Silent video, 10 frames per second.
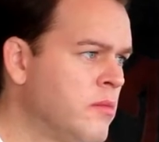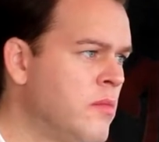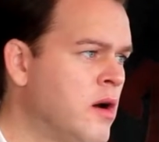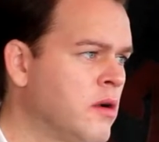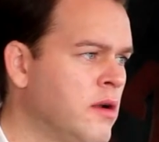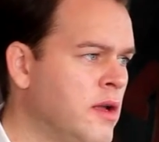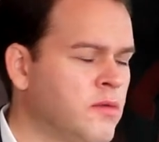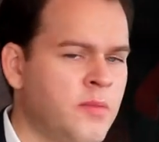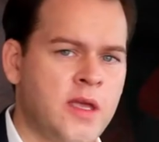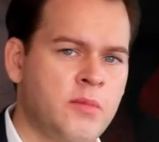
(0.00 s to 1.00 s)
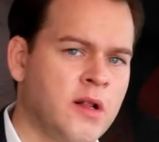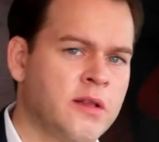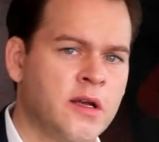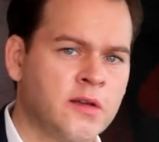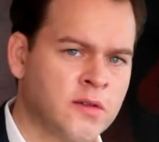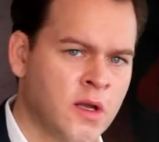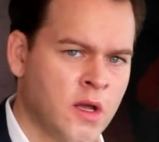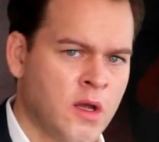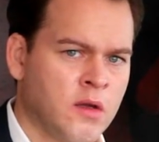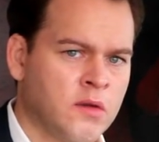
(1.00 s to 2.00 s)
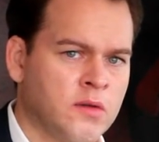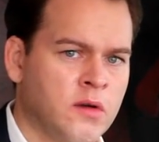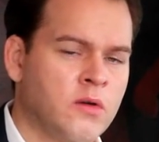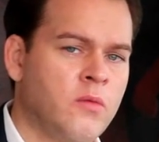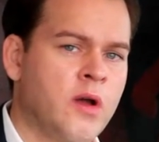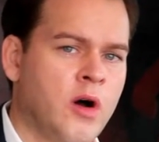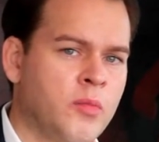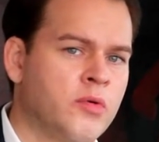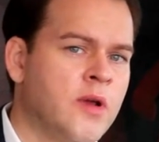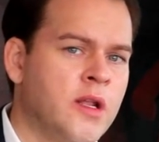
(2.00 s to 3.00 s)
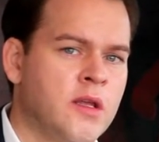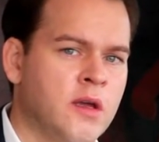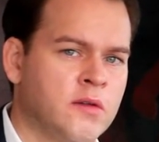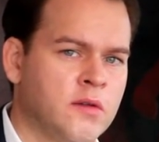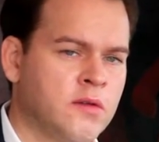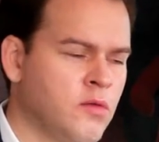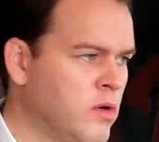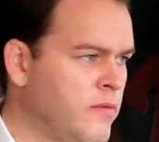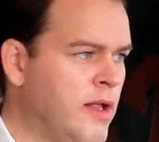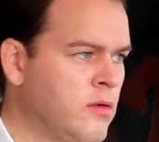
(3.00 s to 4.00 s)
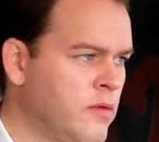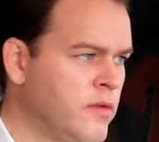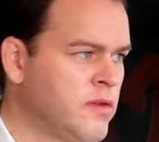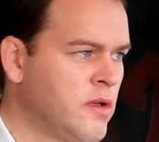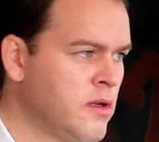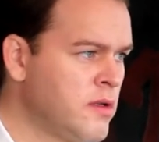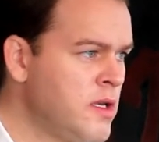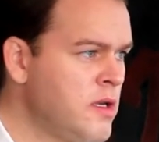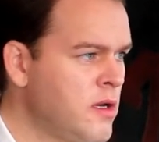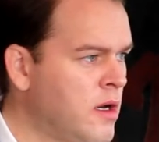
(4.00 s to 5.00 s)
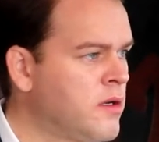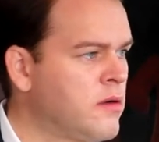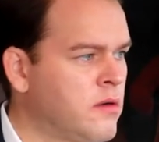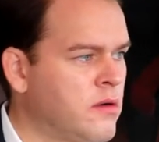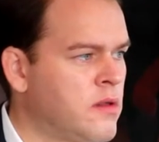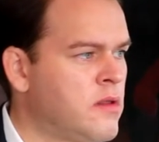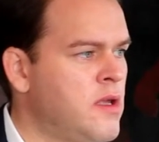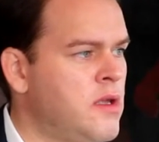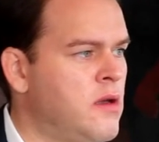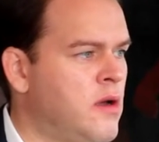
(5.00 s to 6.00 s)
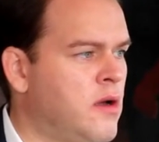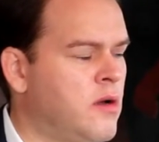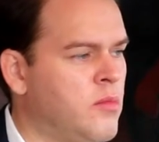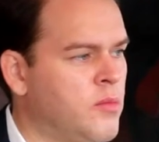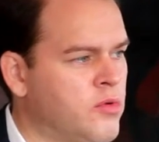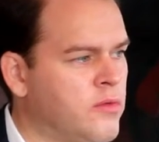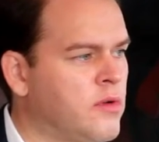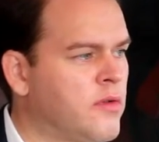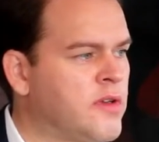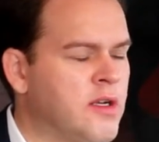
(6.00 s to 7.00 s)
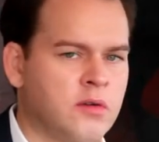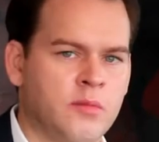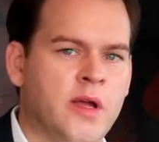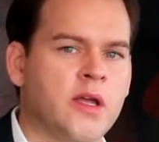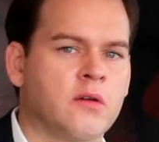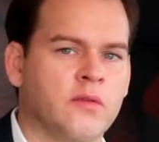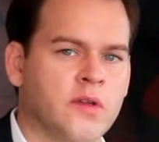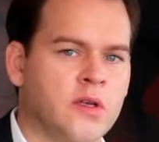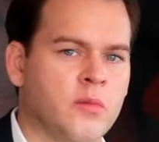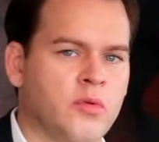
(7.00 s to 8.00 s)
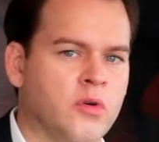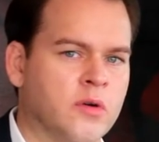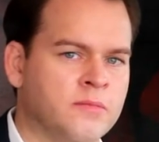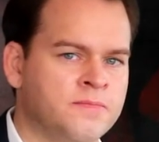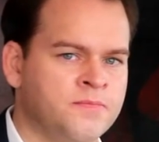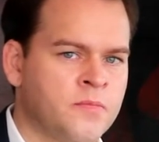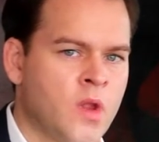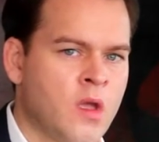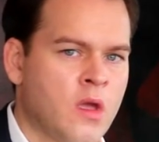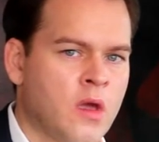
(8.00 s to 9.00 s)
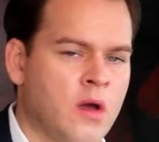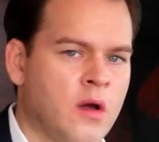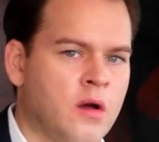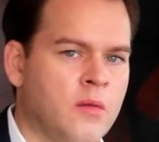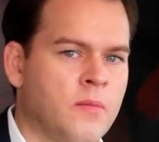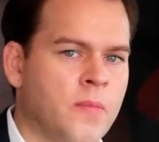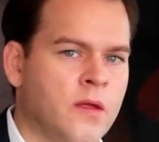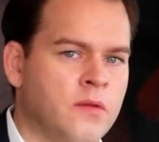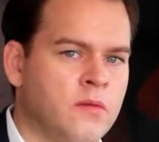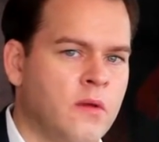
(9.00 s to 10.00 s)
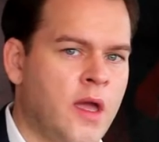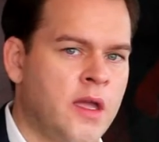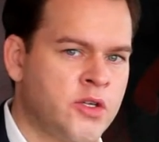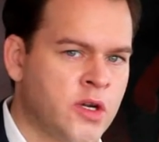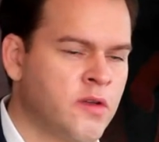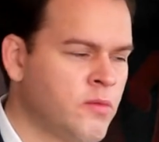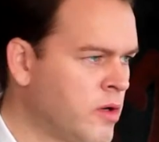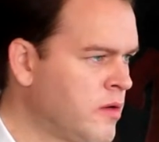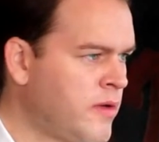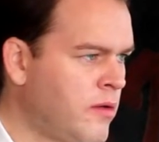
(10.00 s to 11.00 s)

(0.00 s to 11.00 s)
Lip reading: model as PayPal does. So we are operating as a stored value facility under the approval of Central Bank of Singapore. Asia is one of